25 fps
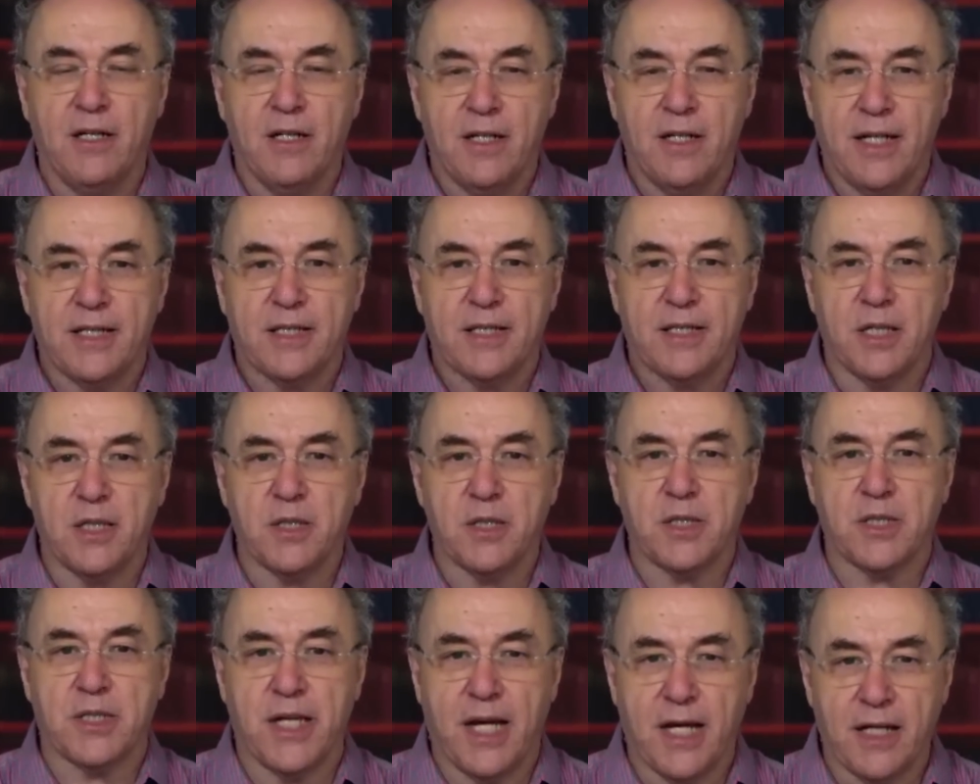It's
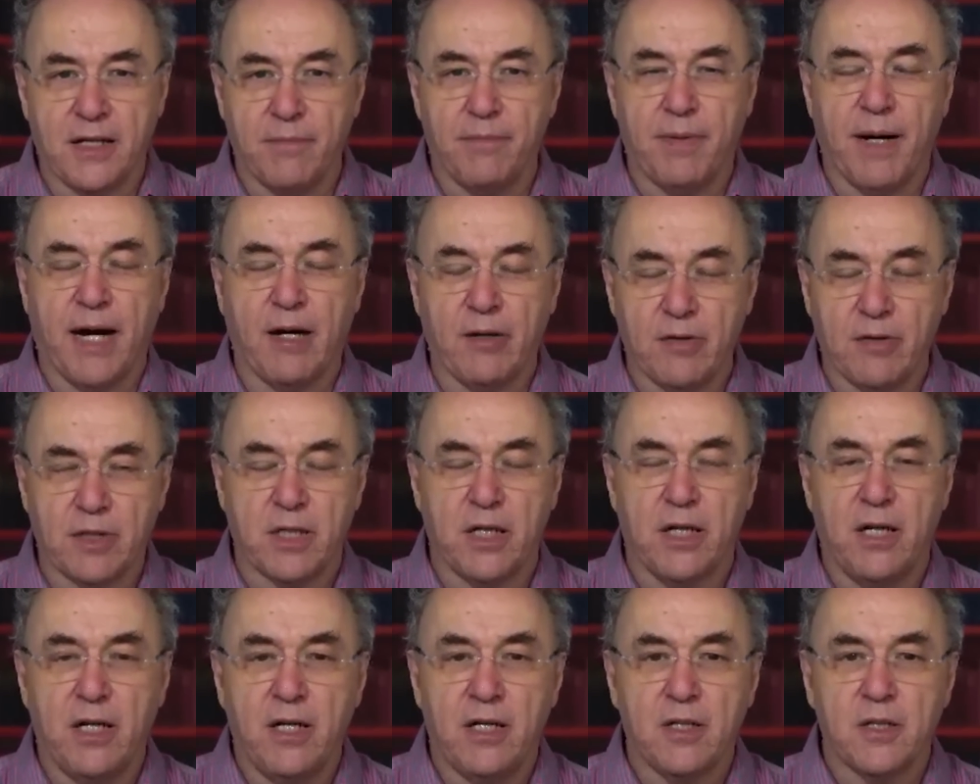instead about
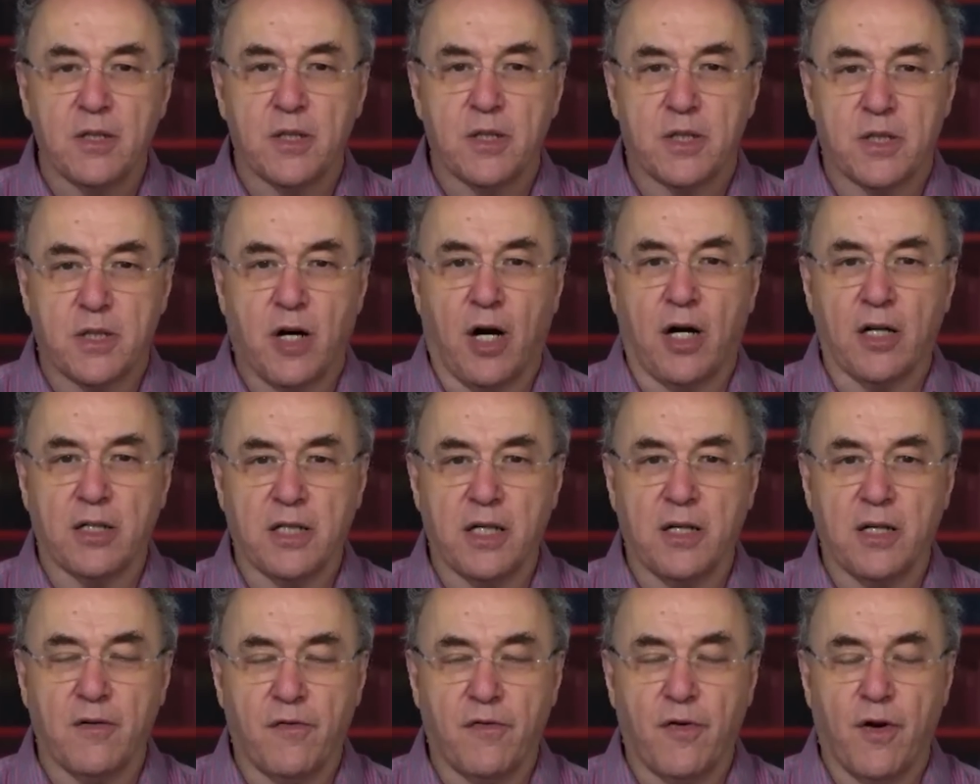
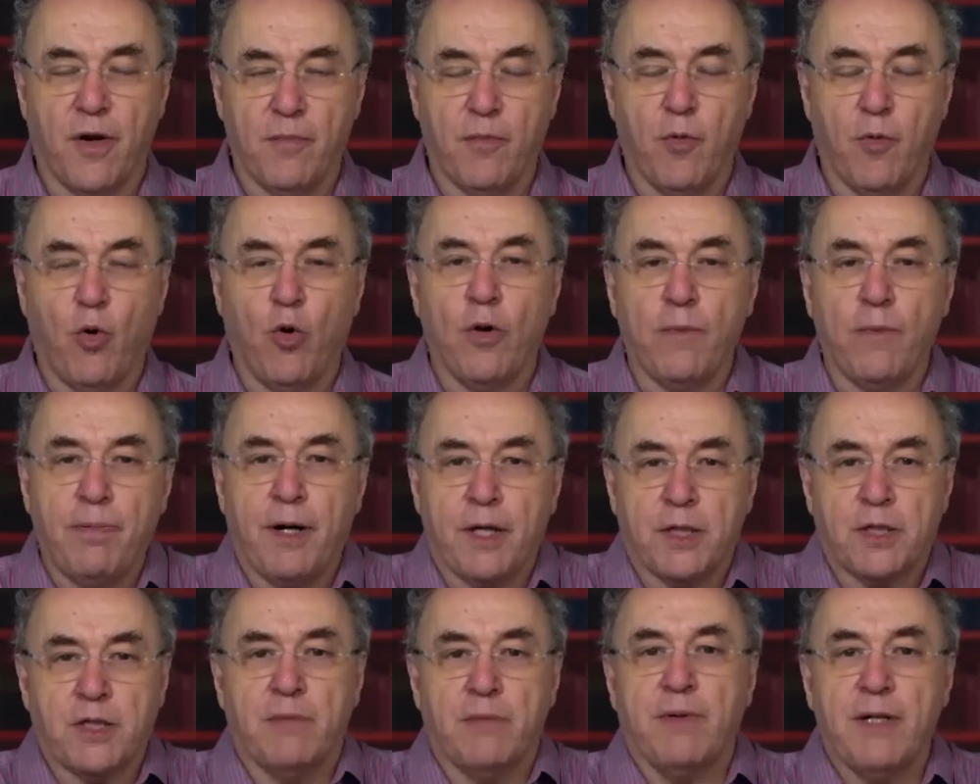starting from all
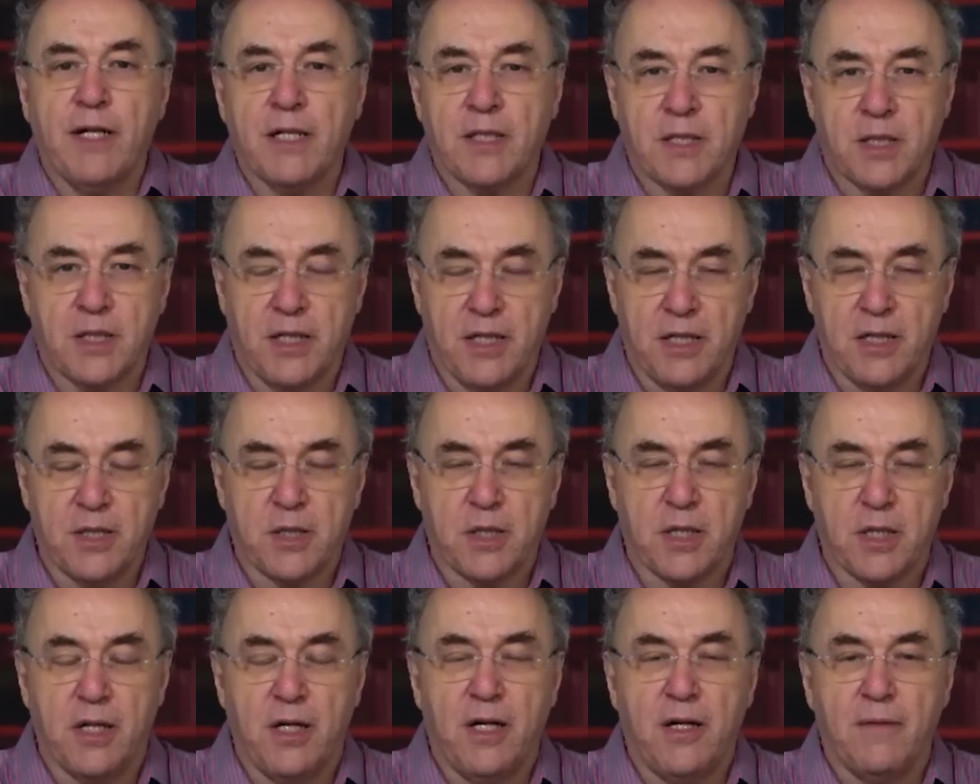
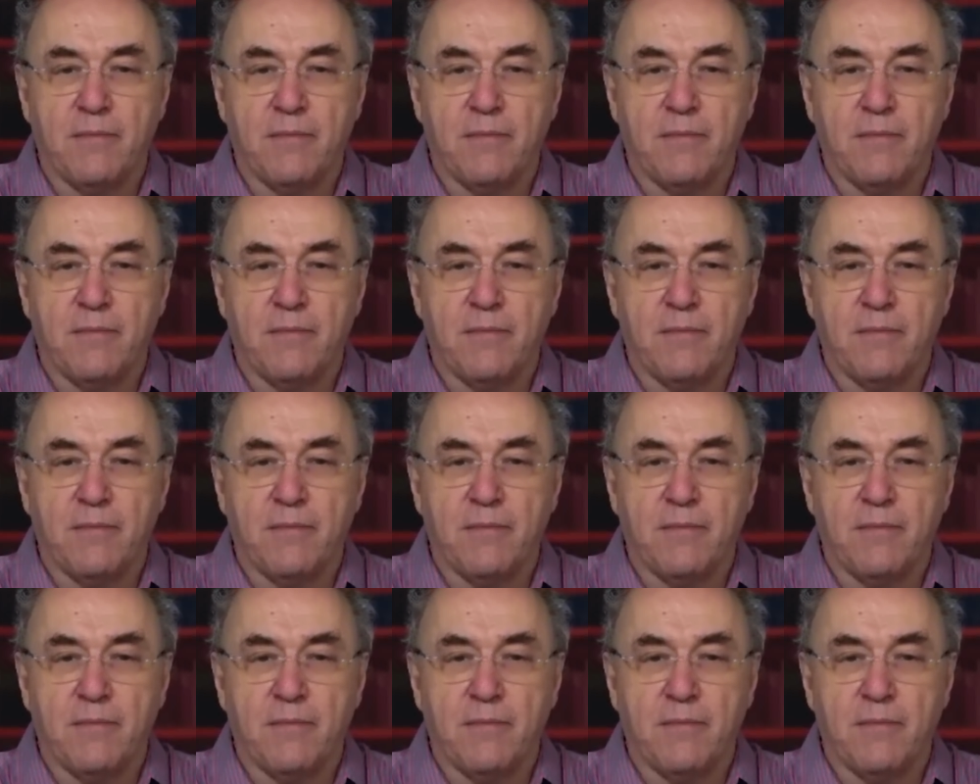possibilities,